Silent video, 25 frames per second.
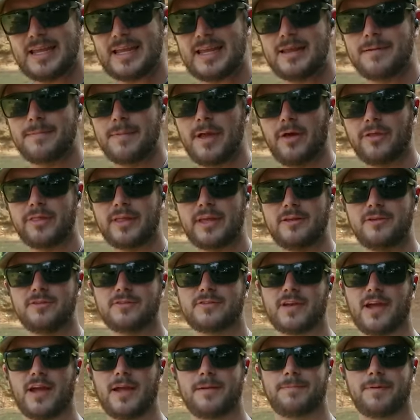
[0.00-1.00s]
email that you
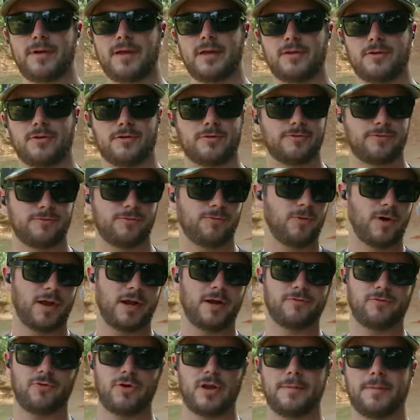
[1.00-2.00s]
type in or
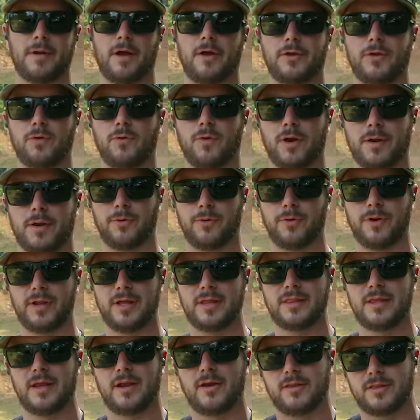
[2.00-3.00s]
whatever email you put
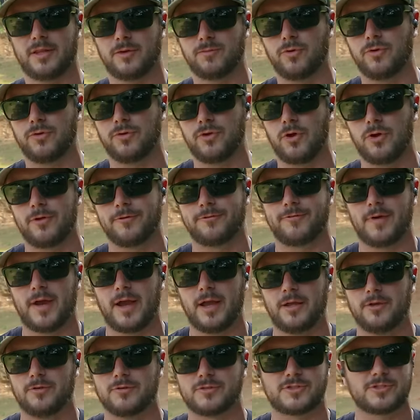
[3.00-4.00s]
in there, and then we'll
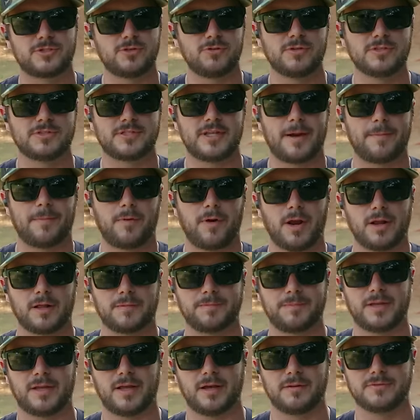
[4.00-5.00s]
notify you as soon as that
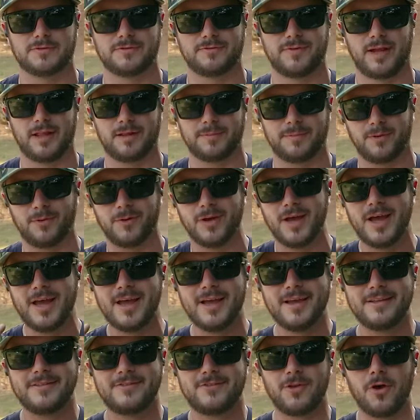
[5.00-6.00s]
product becomes available.
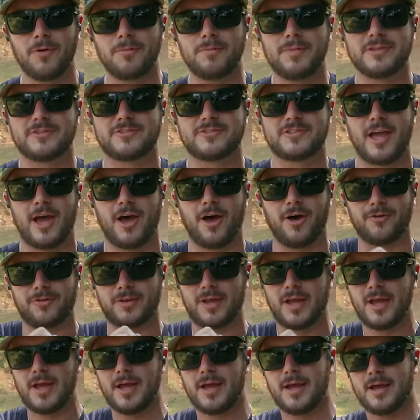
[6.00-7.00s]
Don't miss out.
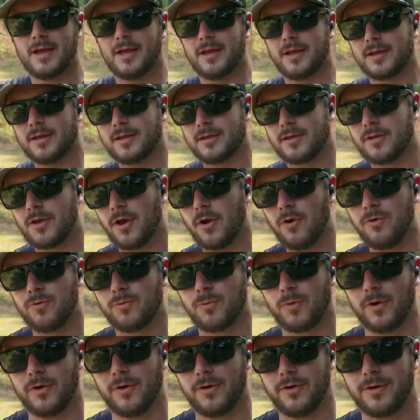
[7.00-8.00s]
Code
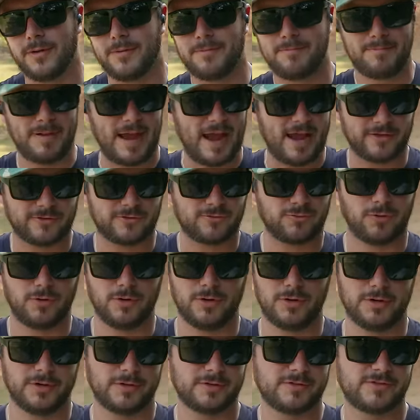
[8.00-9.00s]
word,
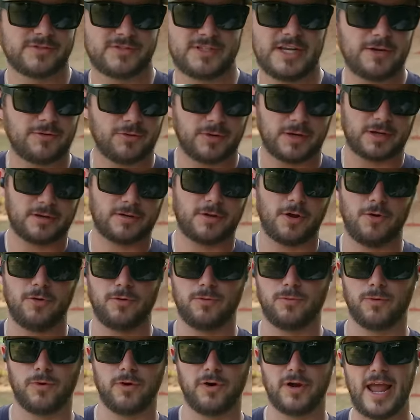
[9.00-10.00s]
password, secret
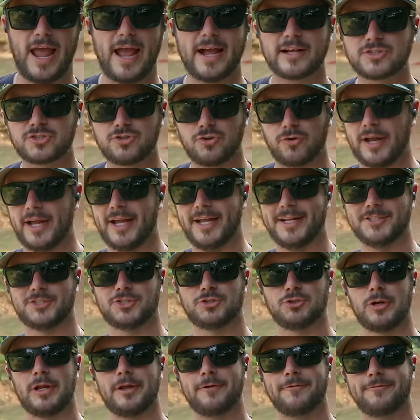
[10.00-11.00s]
code word, extra
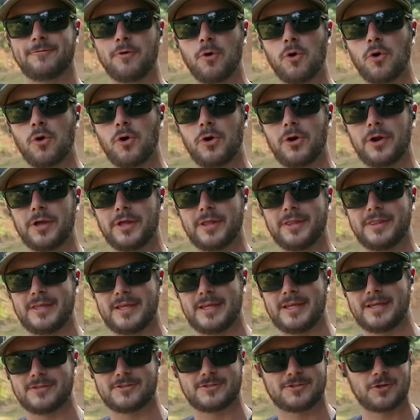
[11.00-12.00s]
entry for
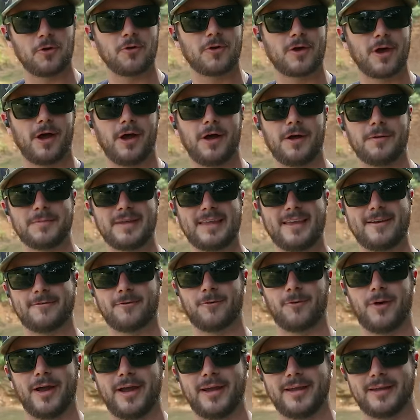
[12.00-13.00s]
the SOCOM
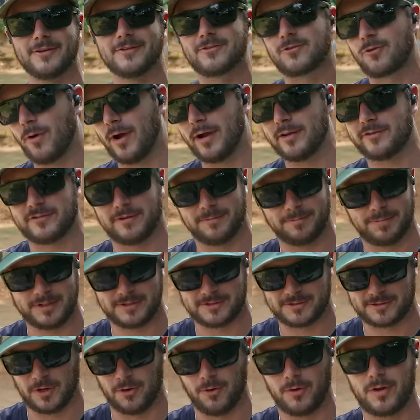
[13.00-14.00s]
giveaway is quite simply
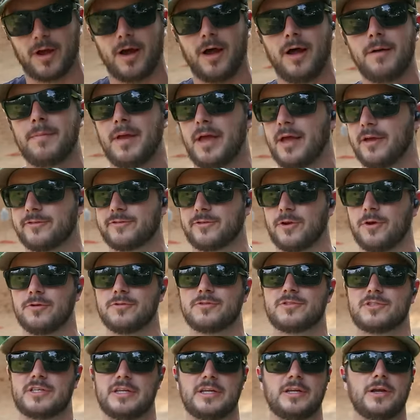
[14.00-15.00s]
SOCOM,
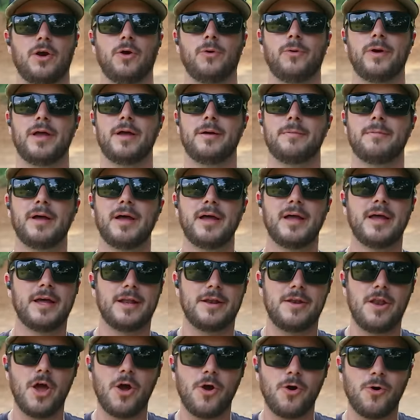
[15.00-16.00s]
S-O-C-O-M.
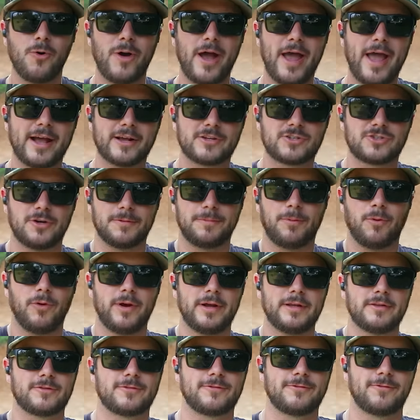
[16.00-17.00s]
No extra
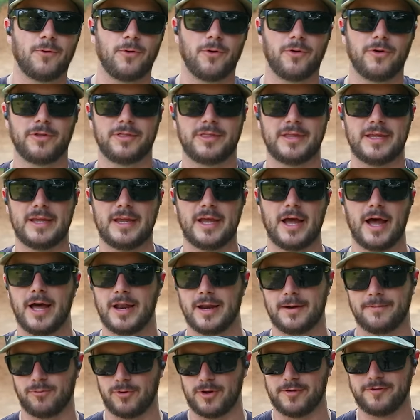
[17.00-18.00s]
points for the
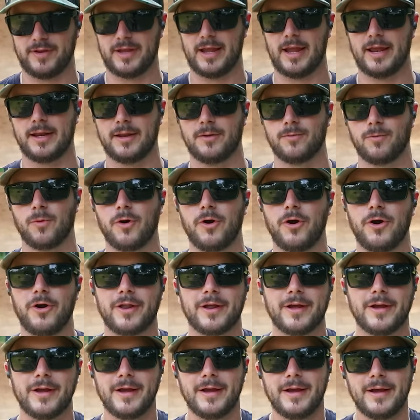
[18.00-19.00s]
unabbreviated
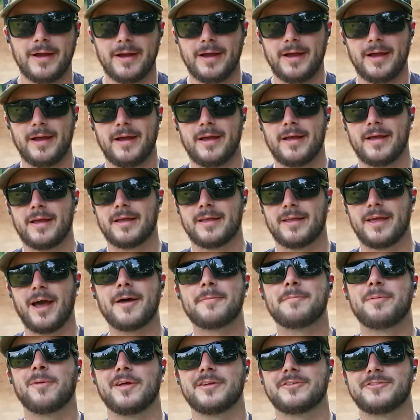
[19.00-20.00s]
word.
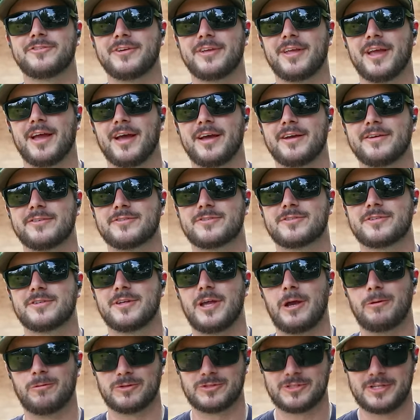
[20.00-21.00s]
God bless you guys,
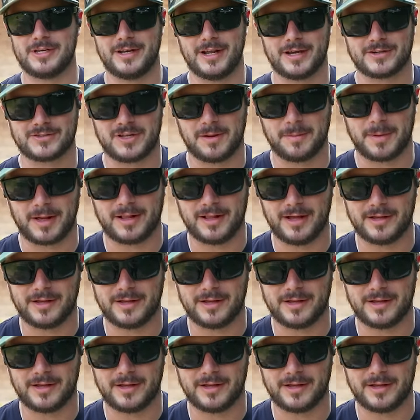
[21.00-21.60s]
and we'll see you next time at